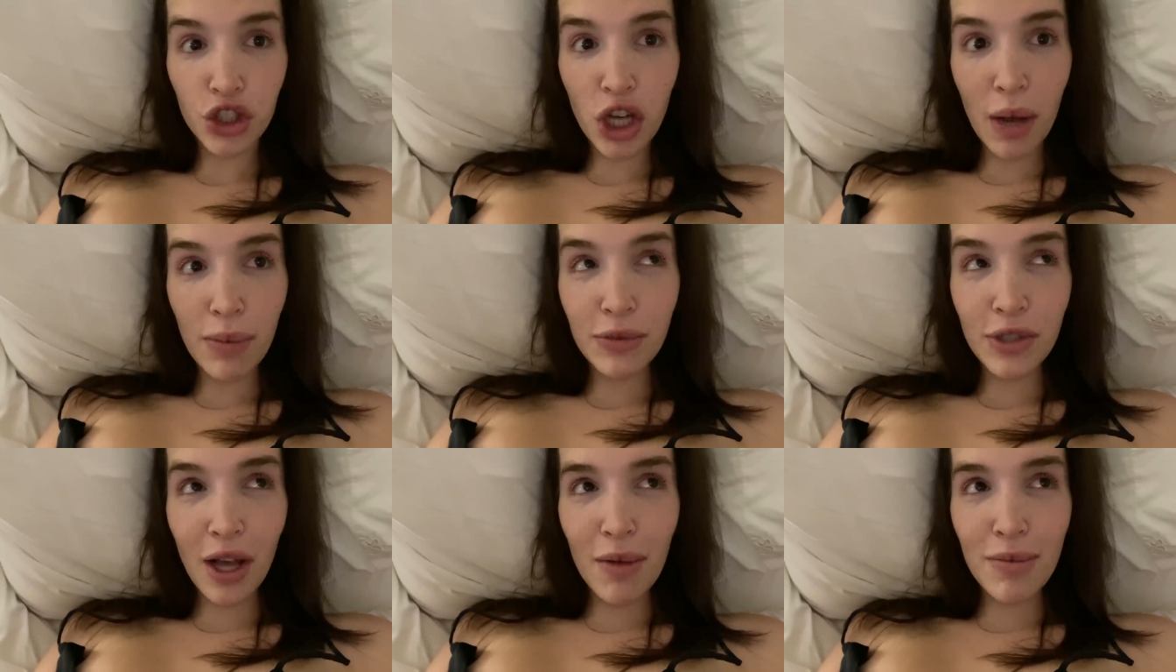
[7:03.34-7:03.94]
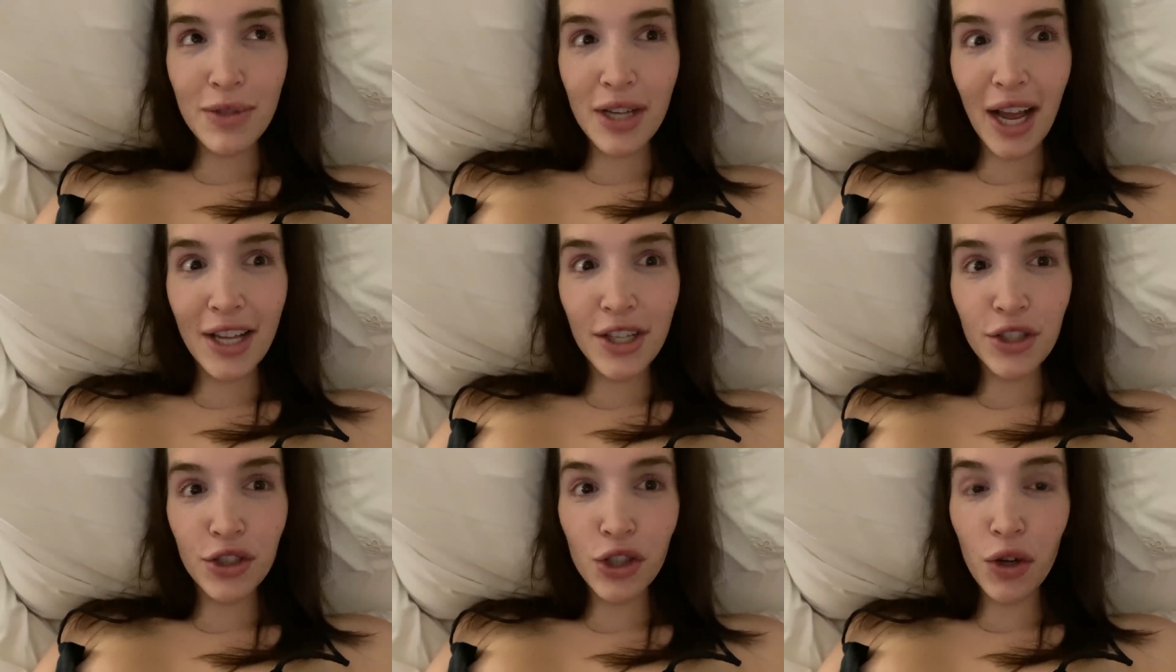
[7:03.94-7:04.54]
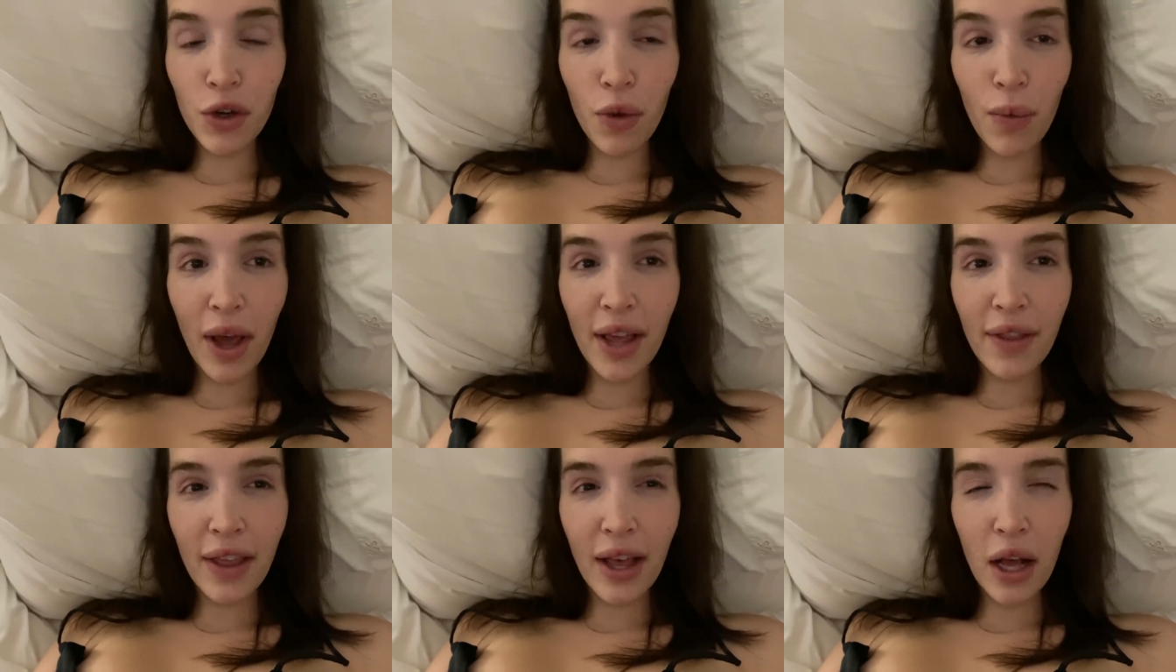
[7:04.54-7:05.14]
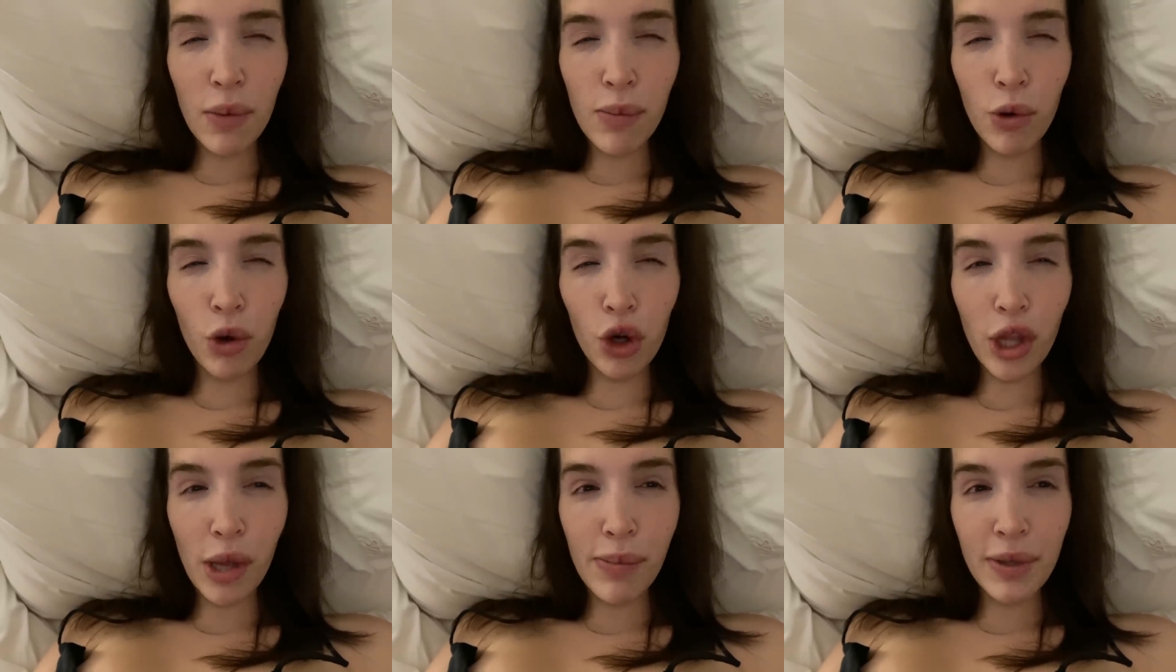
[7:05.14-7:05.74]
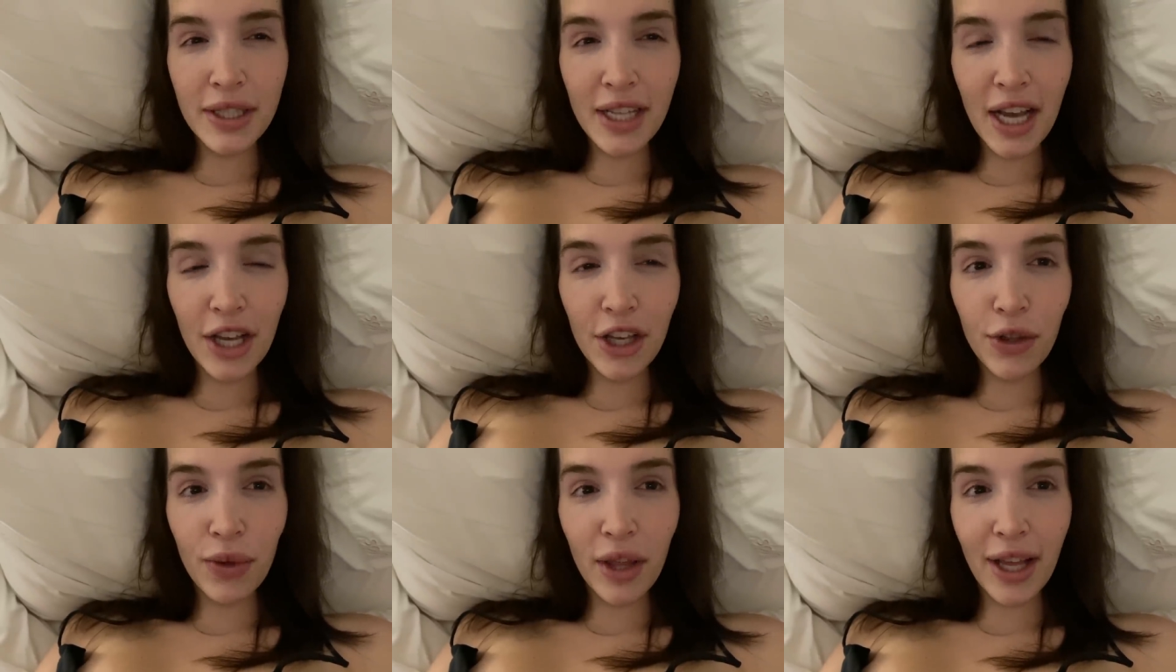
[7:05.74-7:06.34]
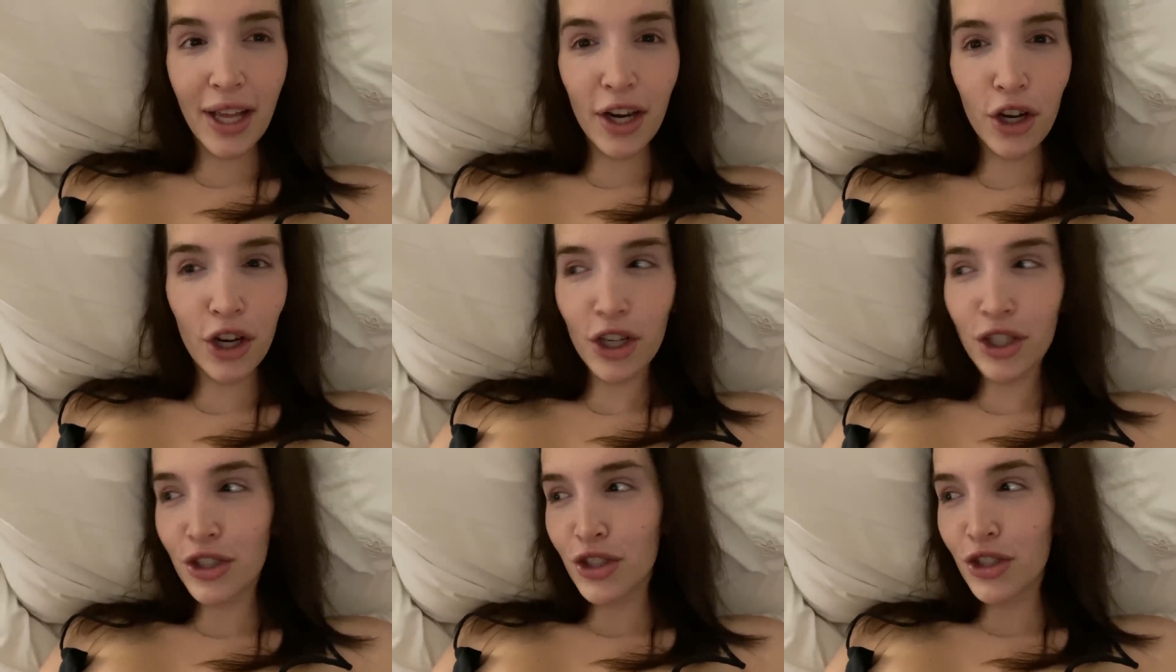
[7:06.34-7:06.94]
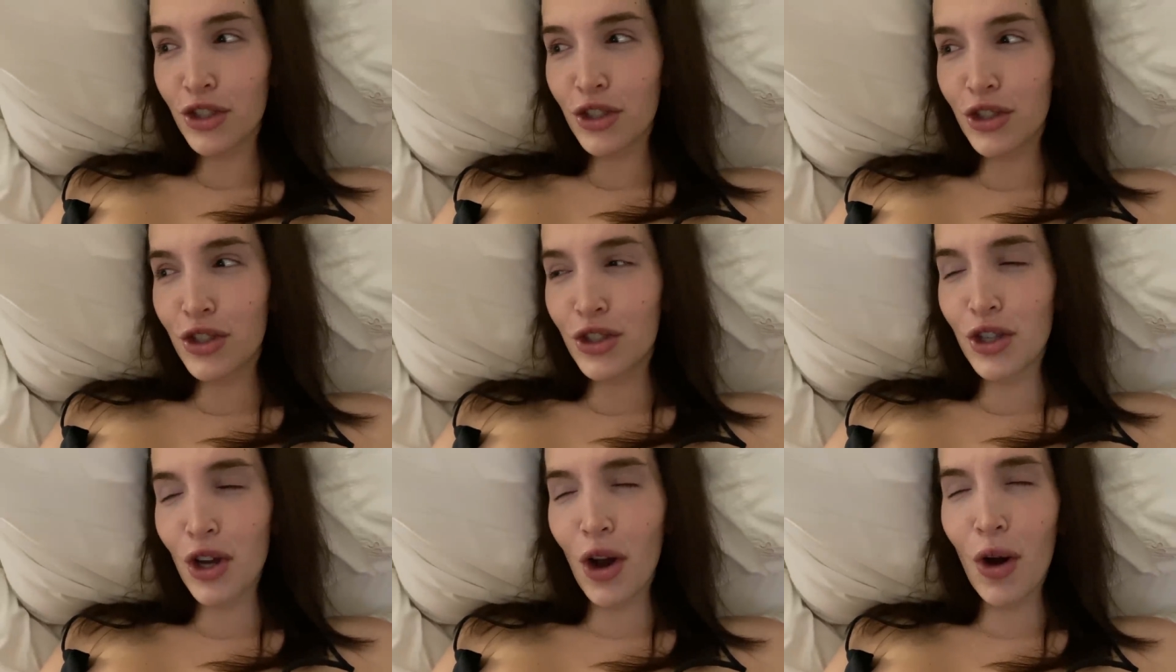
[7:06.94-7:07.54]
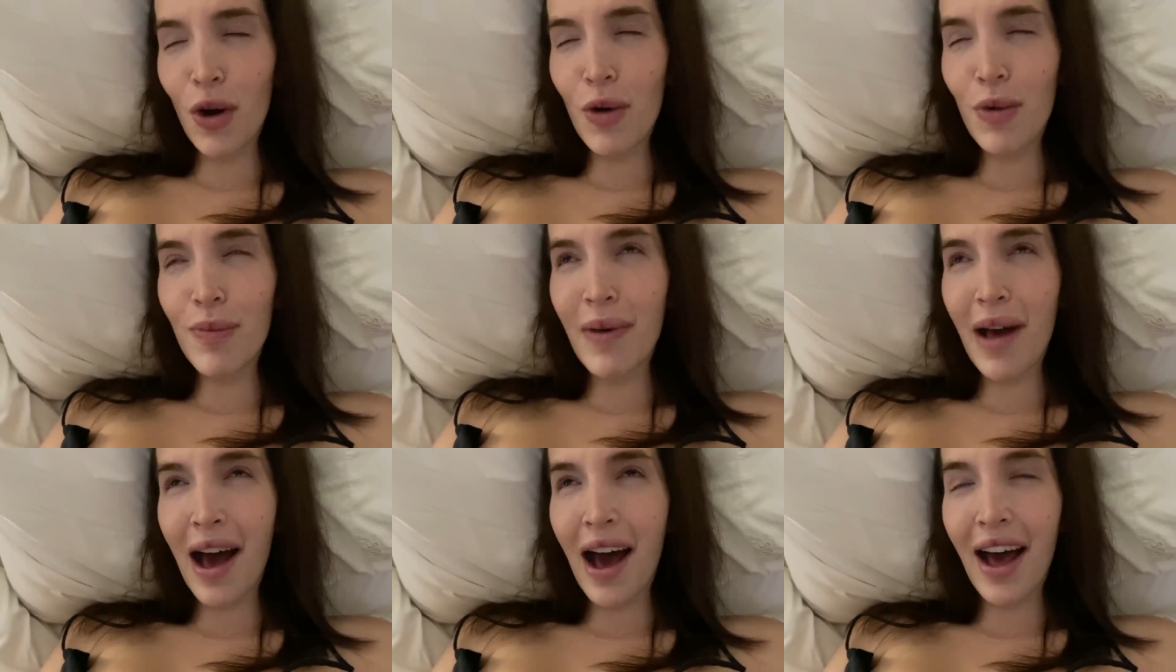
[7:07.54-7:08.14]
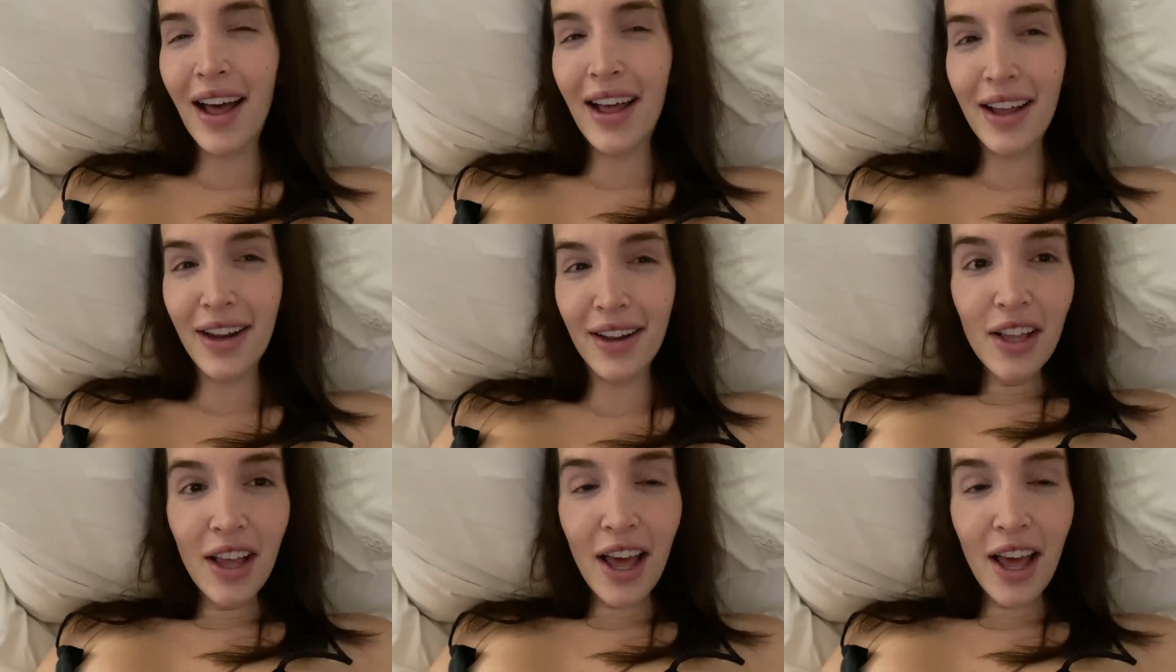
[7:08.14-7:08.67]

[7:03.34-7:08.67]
chopped up, diced, thrown away, and like pulled up inside you. Like, it hurts so bad.